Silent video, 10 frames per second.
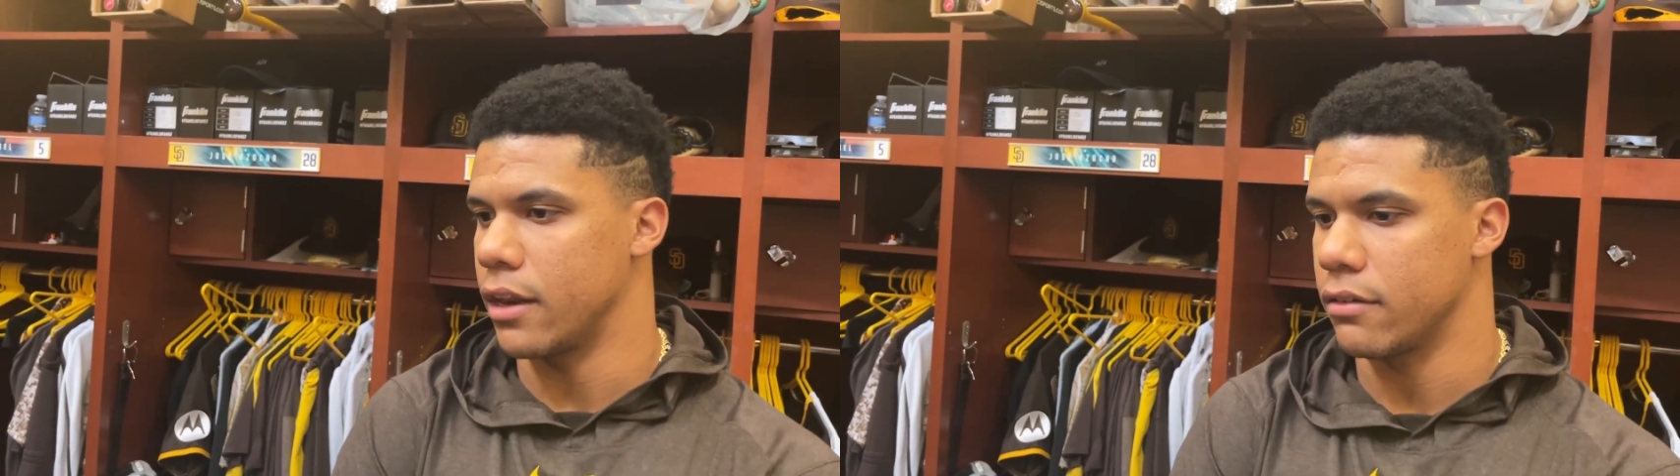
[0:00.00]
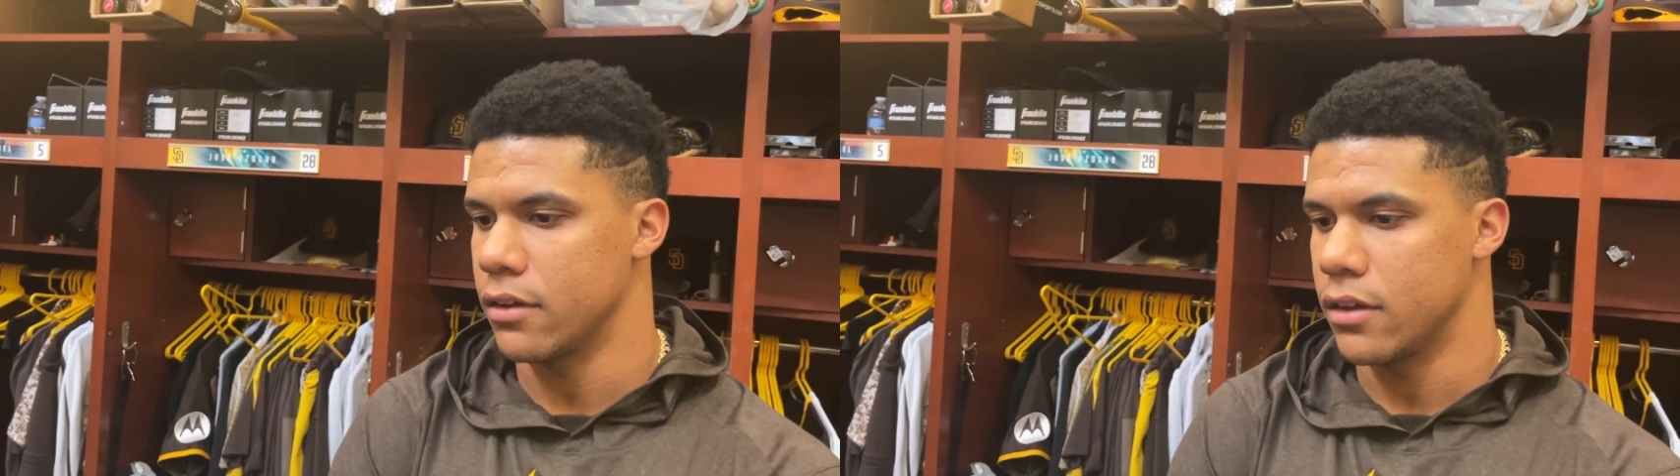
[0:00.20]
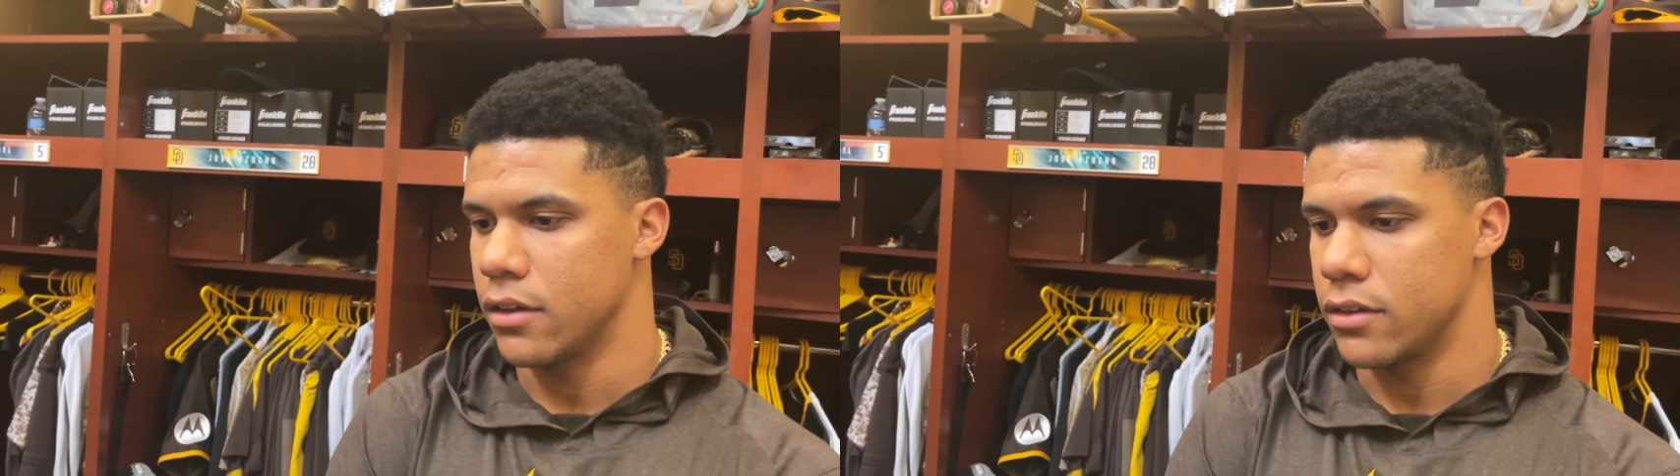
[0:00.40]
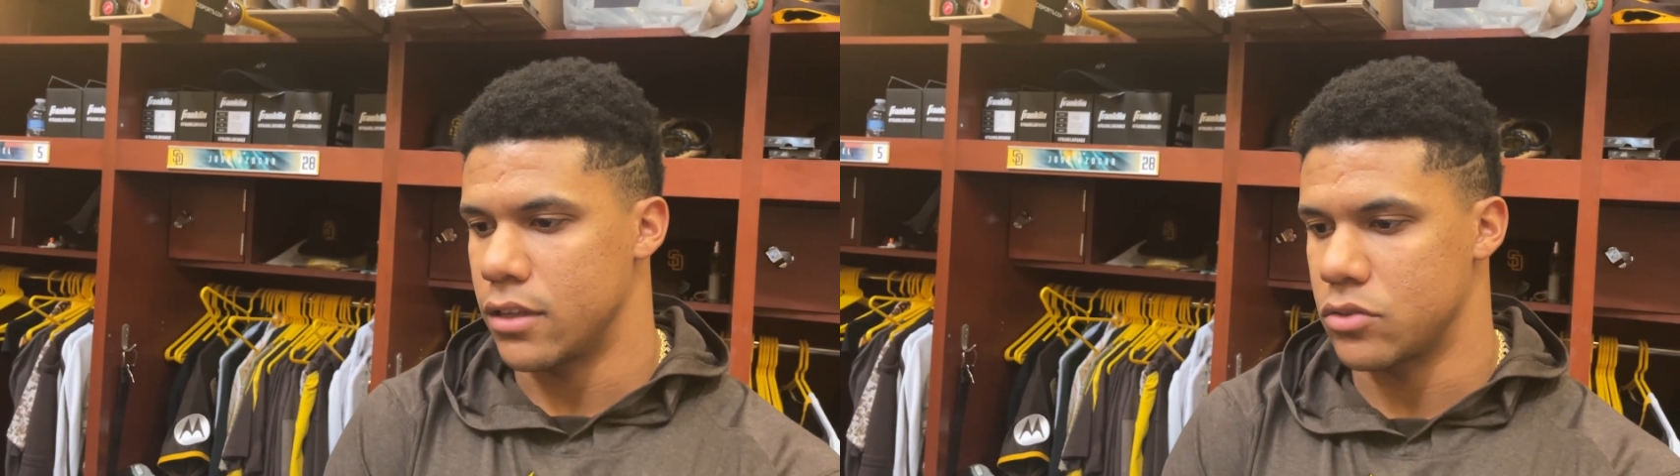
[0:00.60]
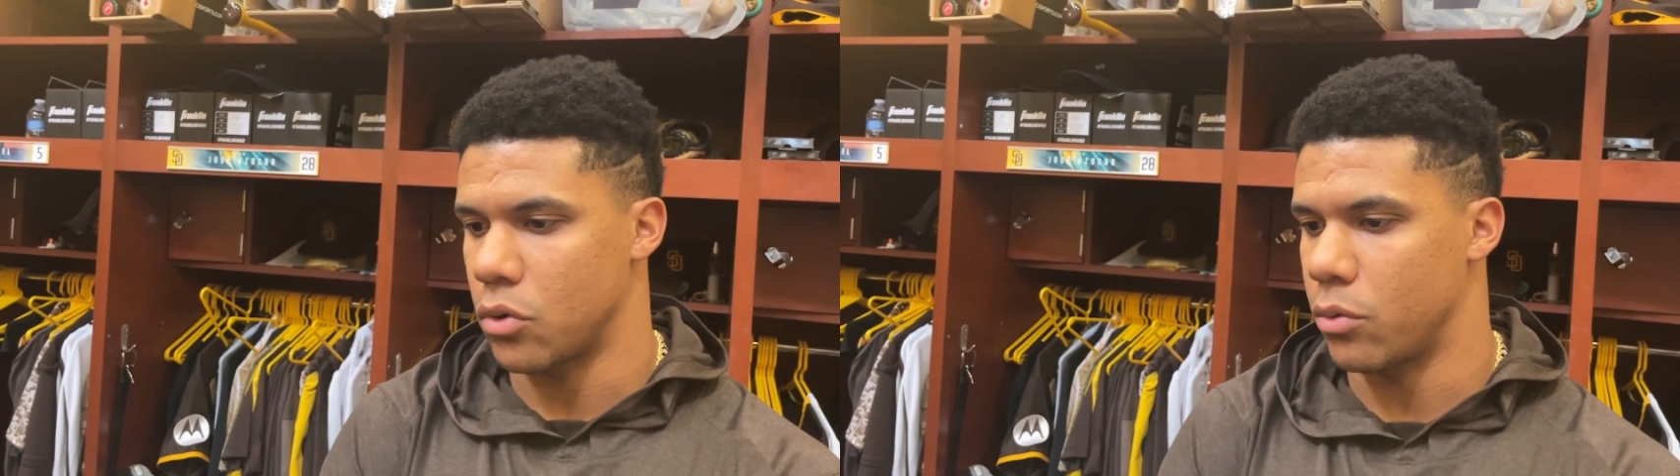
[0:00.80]
And
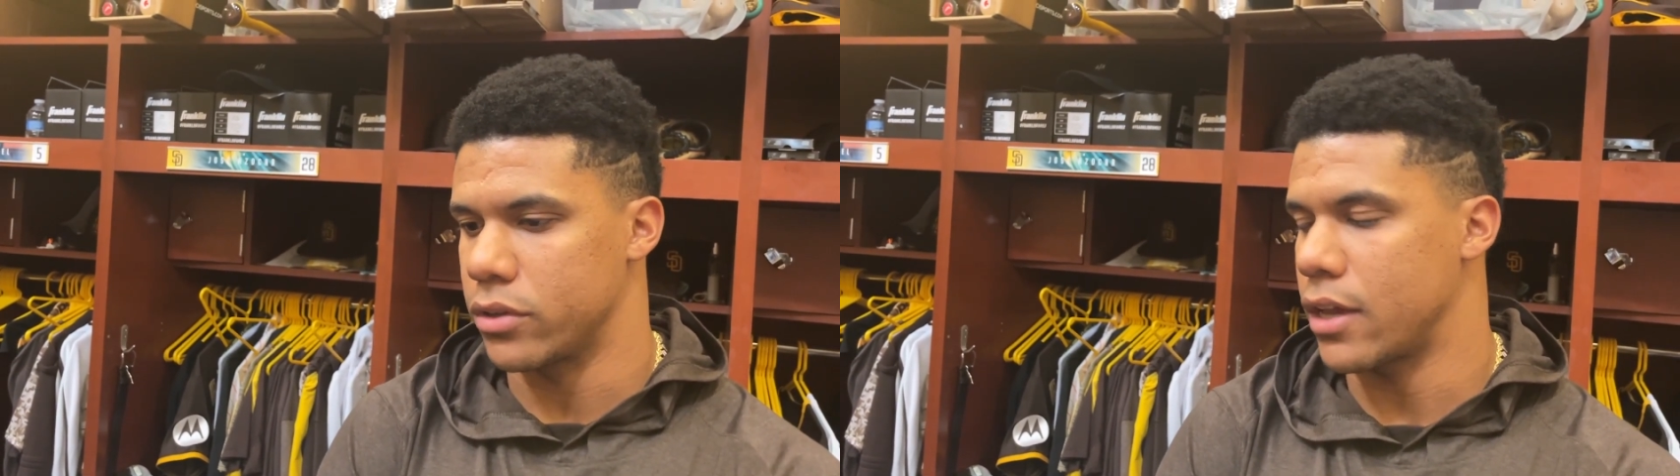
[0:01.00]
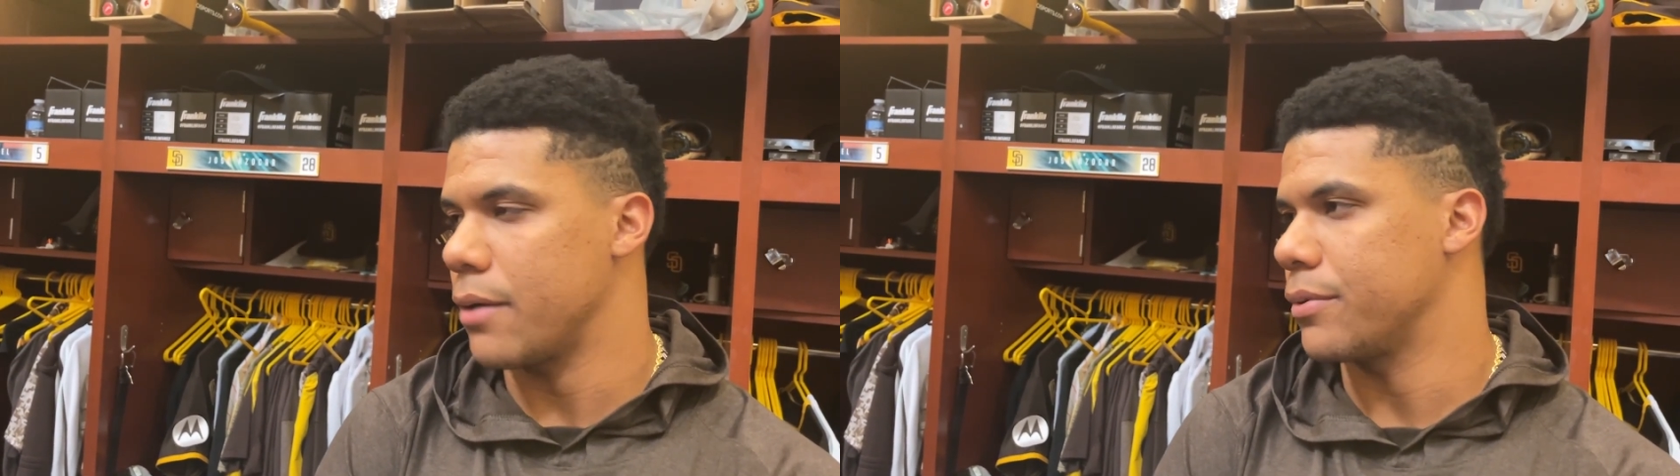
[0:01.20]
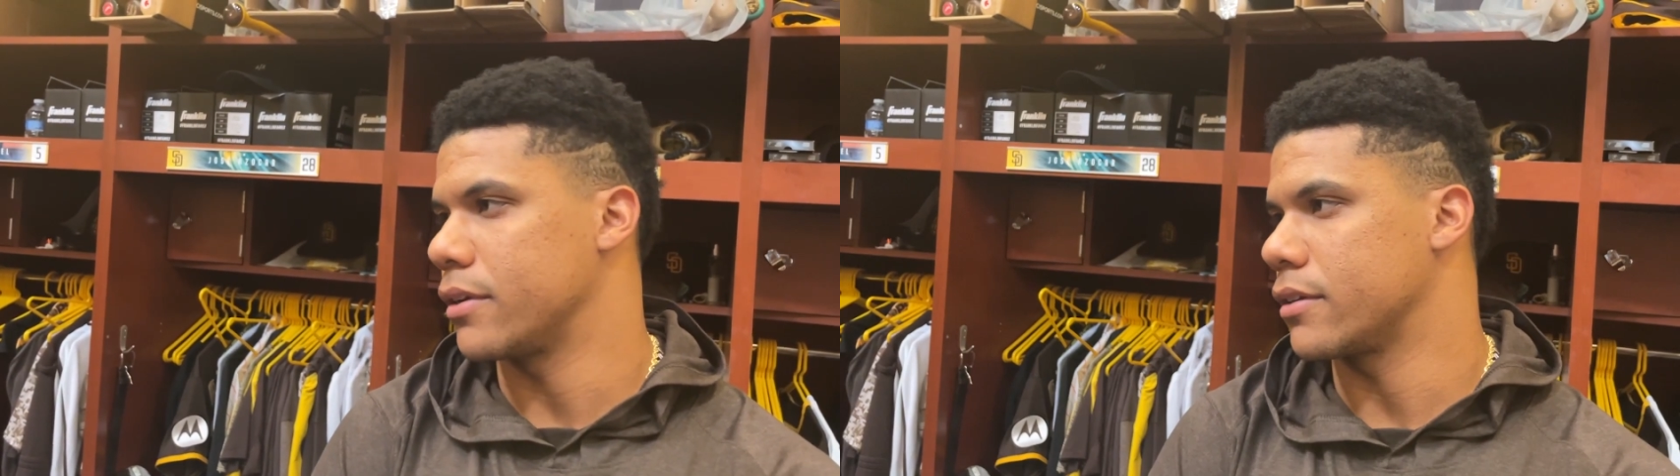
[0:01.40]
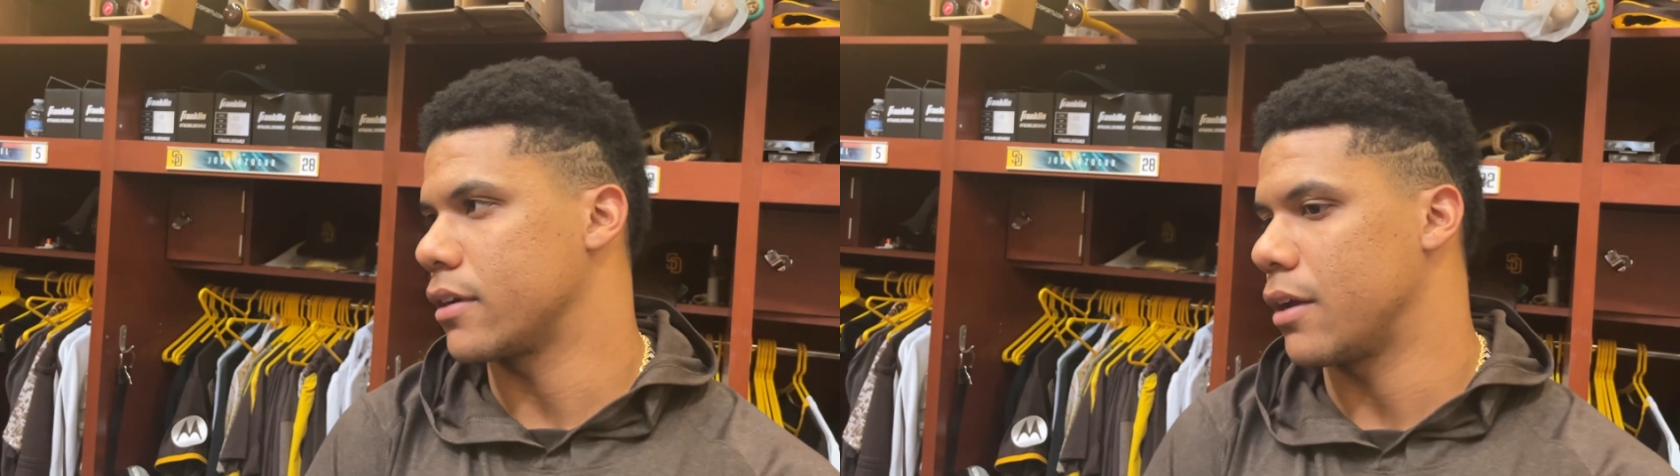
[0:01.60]
that's what was happening.